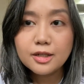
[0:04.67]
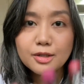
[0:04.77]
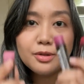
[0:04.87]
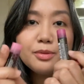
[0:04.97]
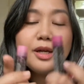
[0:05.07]
to
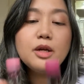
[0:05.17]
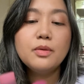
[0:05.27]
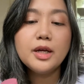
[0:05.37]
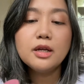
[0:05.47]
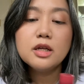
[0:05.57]
do a
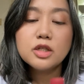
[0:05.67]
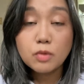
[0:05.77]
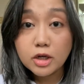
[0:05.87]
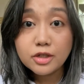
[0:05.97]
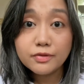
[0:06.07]
quick
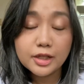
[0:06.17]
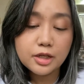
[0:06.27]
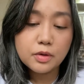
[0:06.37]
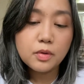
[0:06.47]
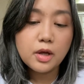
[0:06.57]
swatch
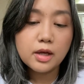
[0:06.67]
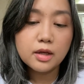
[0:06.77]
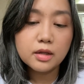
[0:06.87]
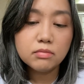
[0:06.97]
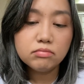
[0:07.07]
video
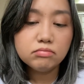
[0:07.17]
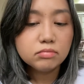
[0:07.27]
and